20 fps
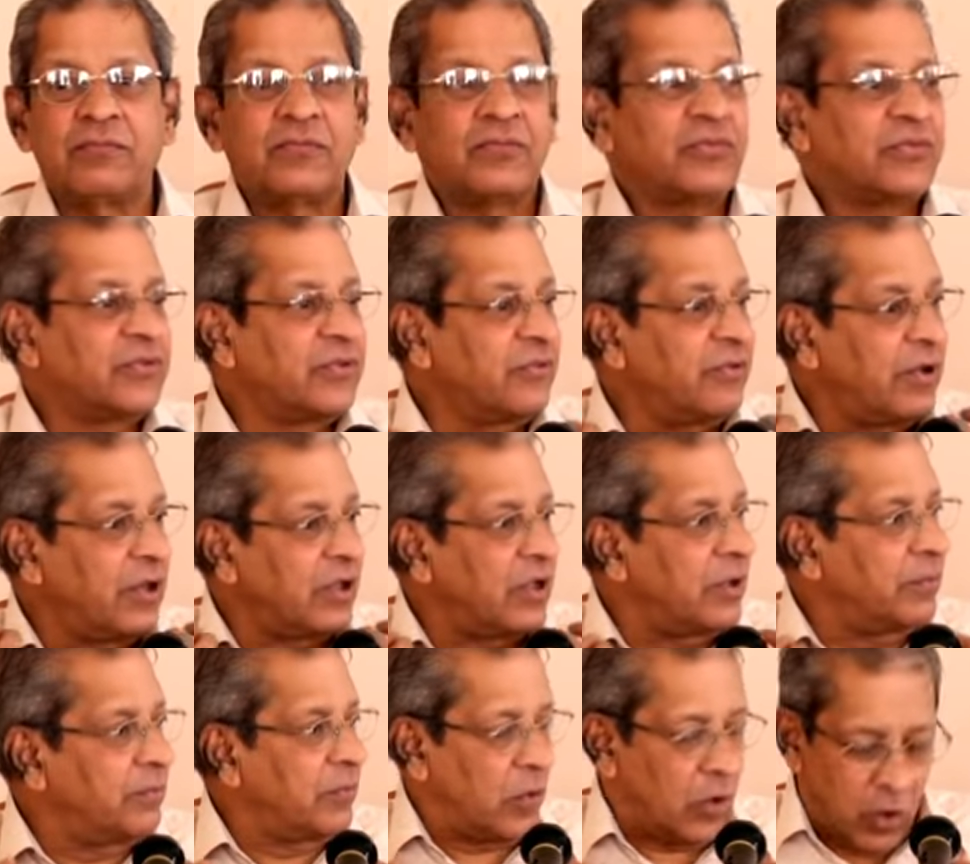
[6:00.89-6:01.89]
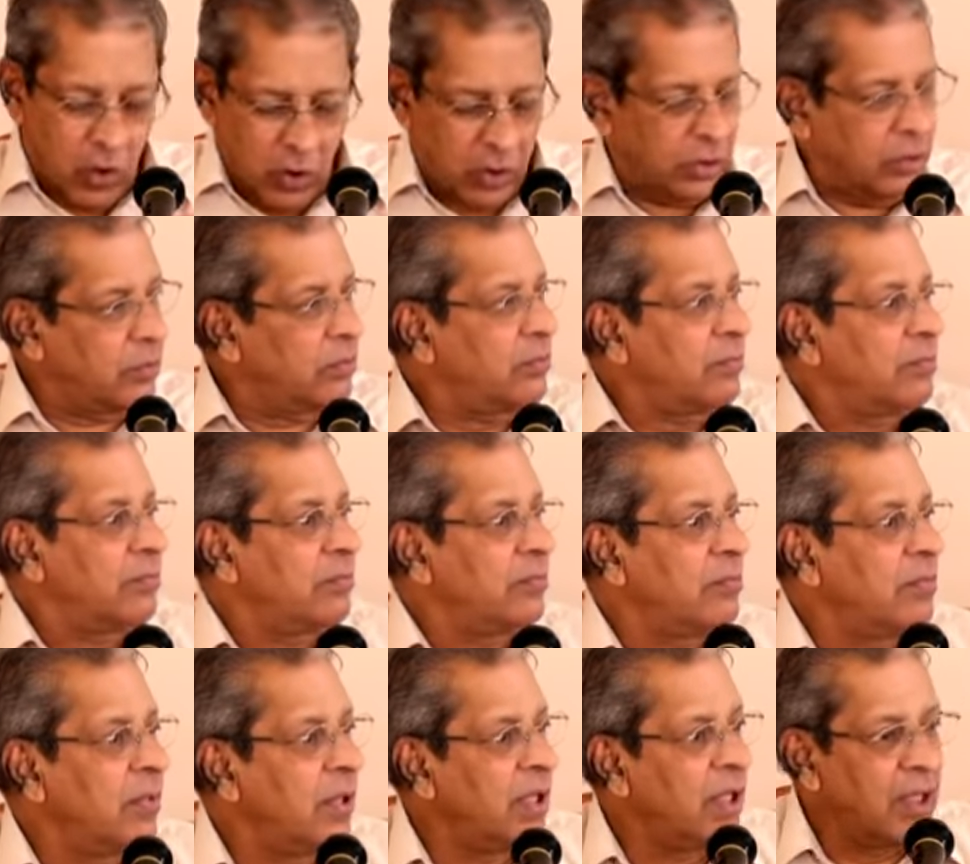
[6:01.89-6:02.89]
Sivalingam, all.
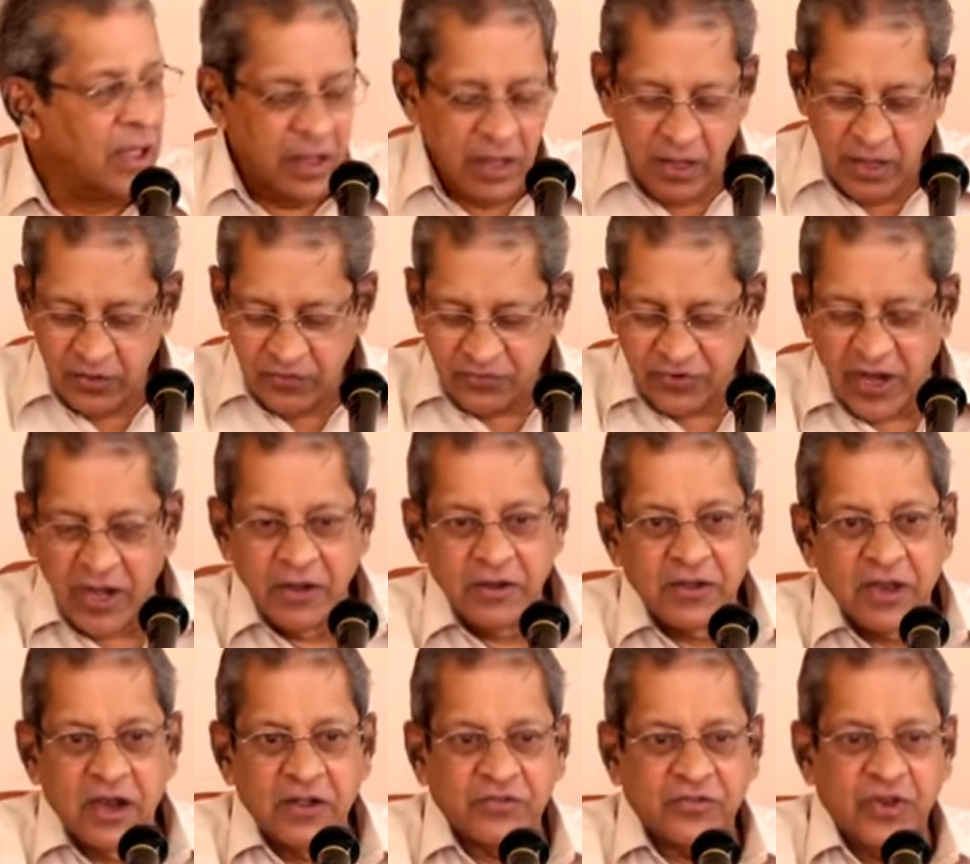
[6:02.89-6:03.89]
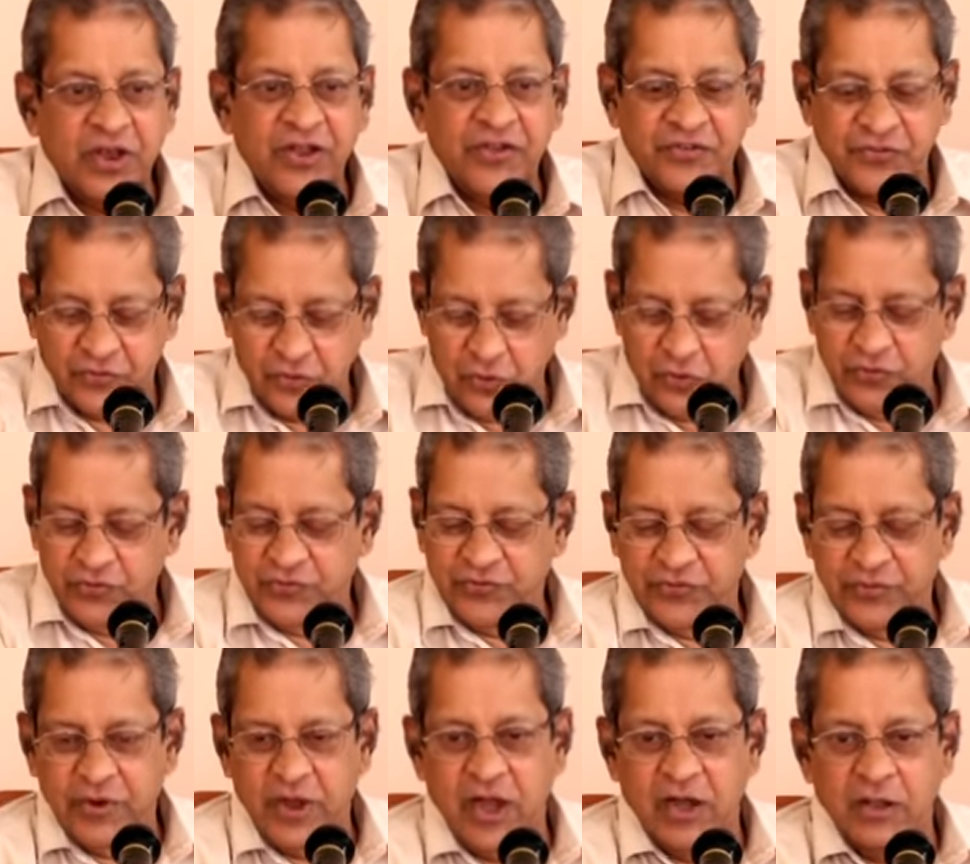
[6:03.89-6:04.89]
Center three stones
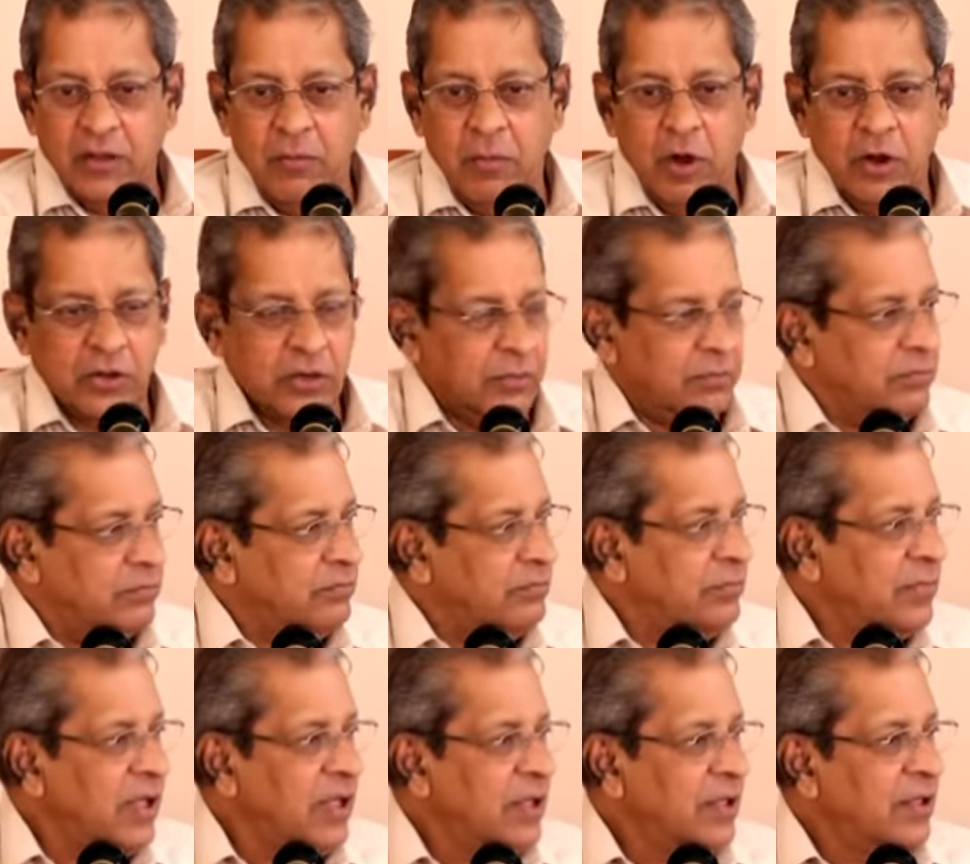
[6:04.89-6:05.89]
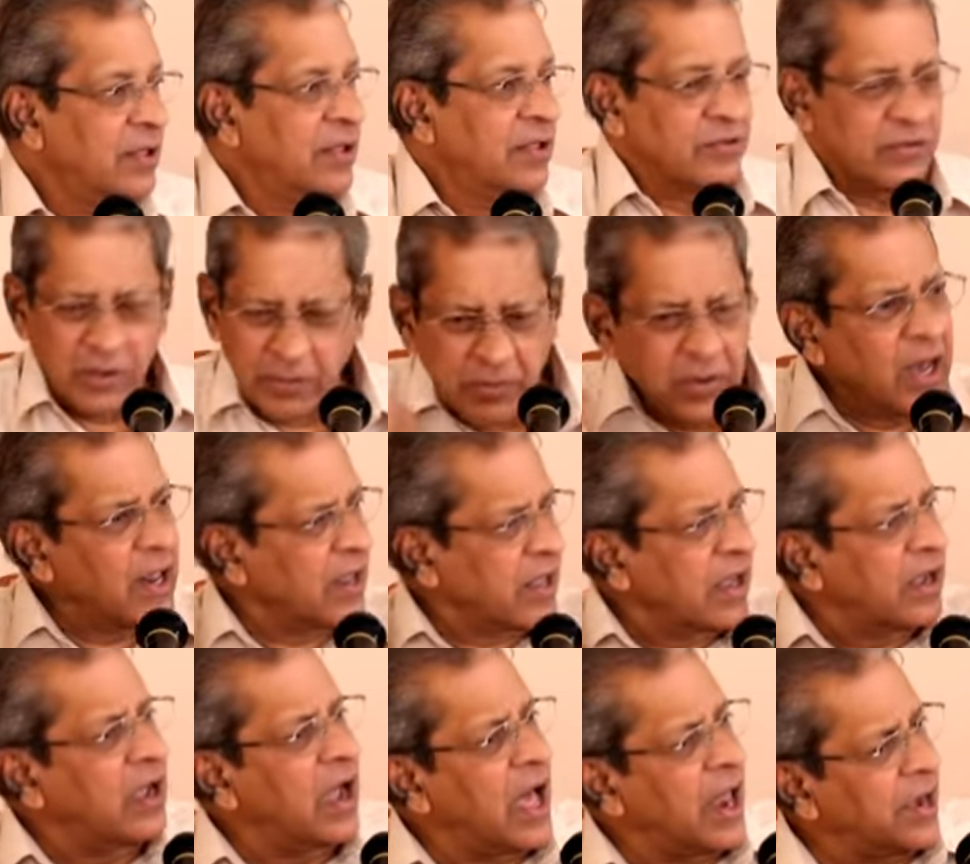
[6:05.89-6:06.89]
at the bottom. Something like
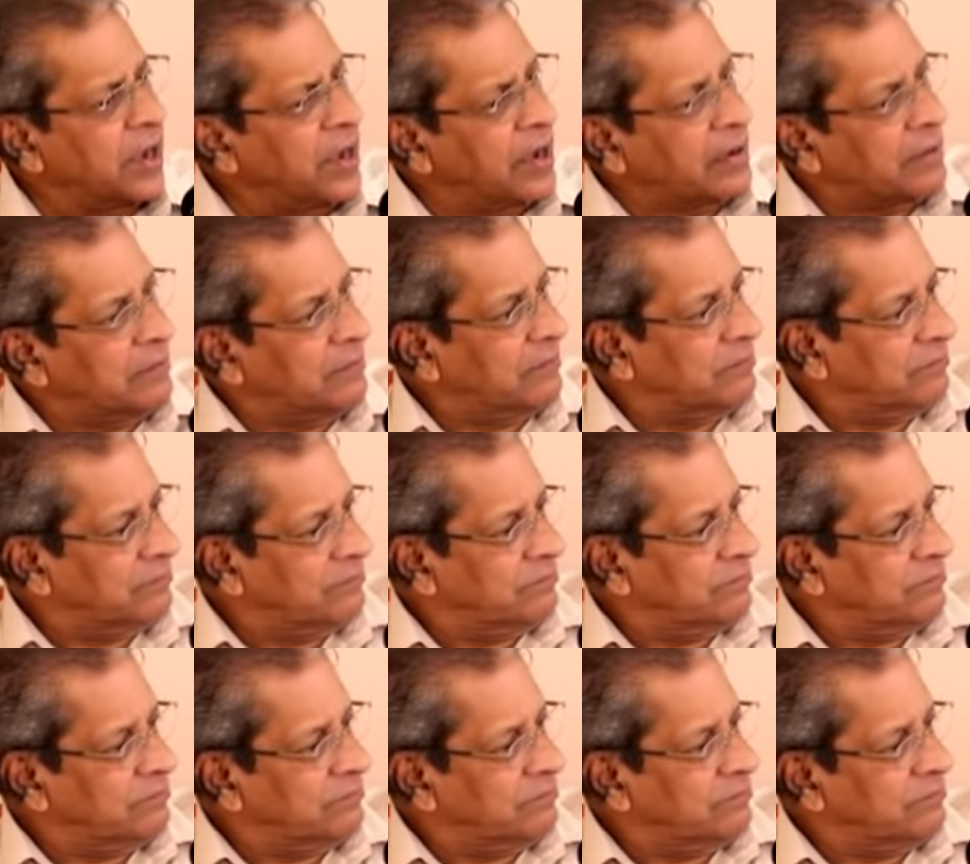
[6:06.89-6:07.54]
a garland.